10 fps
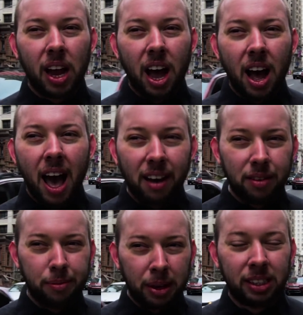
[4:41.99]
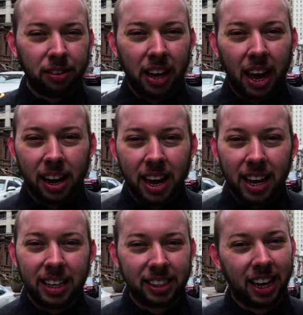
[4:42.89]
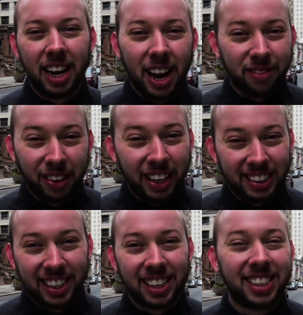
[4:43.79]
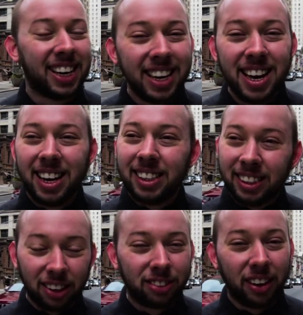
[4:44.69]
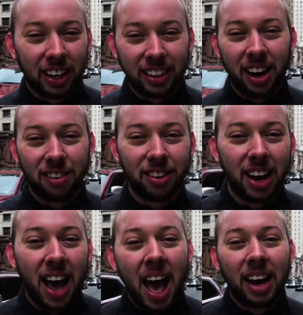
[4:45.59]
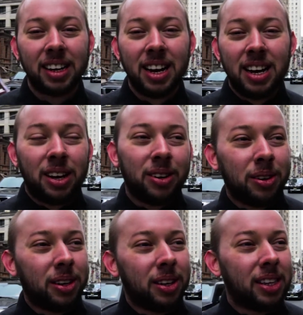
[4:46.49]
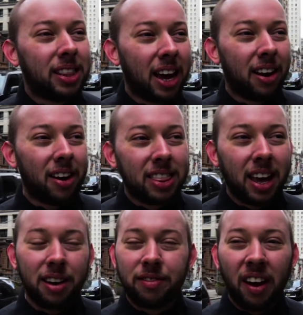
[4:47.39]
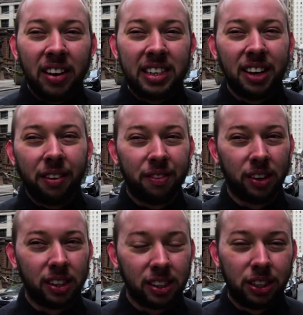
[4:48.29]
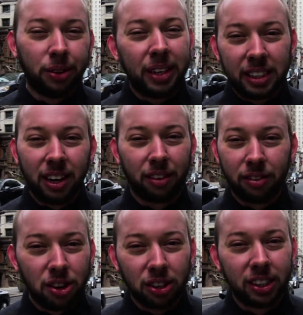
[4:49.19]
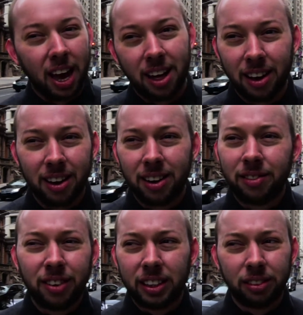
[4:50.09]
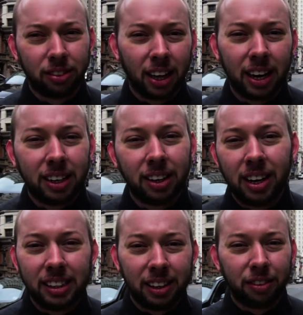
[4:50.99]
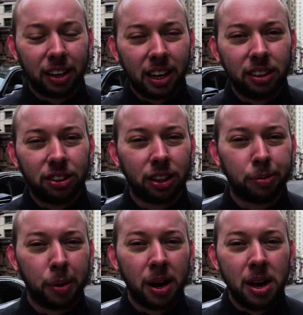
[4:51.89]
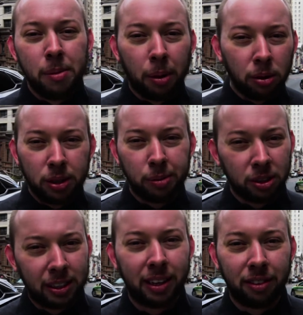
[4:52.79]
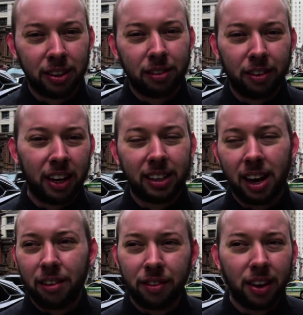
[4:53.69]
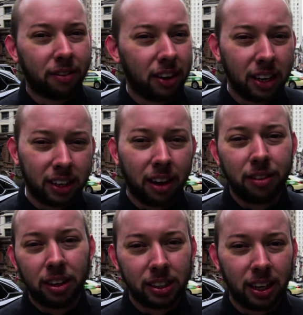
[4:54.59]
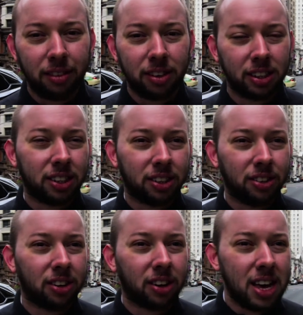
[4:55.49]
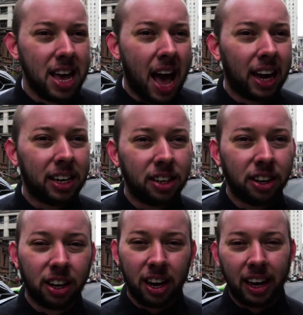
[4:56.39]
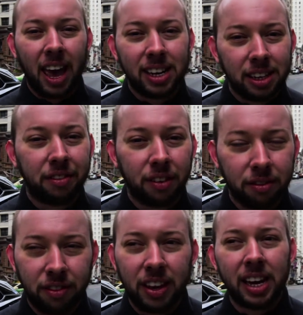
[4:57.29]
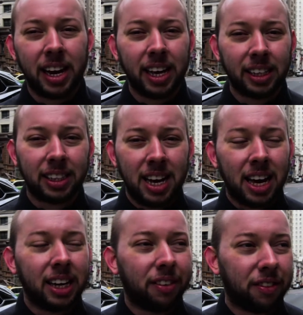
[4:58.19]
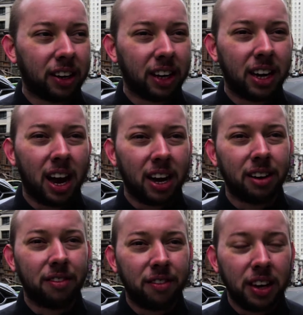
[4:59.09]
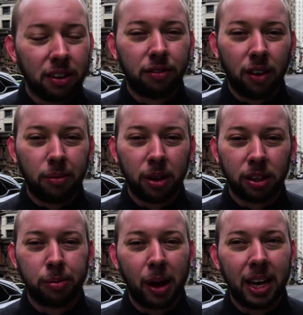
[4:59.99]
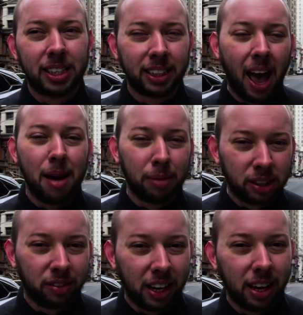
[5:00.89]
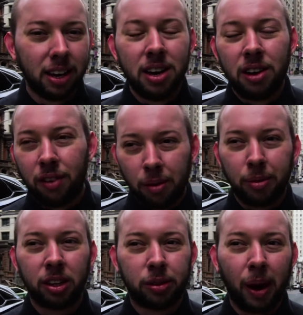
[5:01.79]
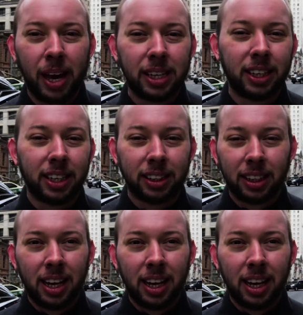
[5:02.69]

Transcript: having been to Vienna, it is a lovely city, so is Philadelphia, and they are very different to each other. Of course they are. They're, first of all, then in different countries, but Baltimore's different to Philadelphia, Philadelphia is different to New York, and you're going to get different feelings, a different kind of feel from those places, atmosphere from those places.